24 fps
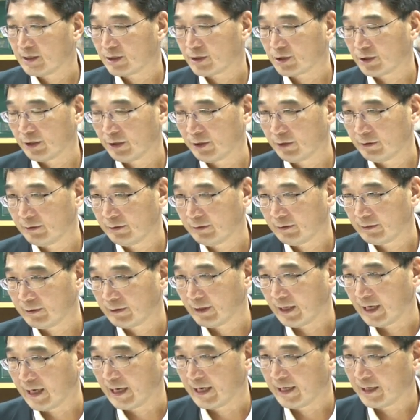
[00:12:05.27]
So
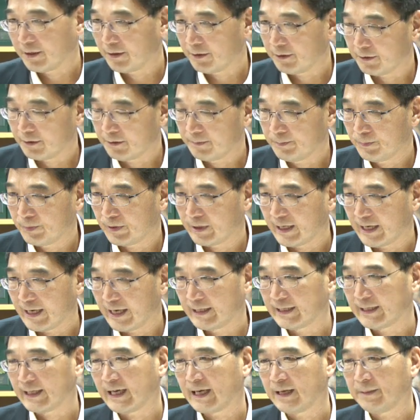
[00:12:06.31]
I hope and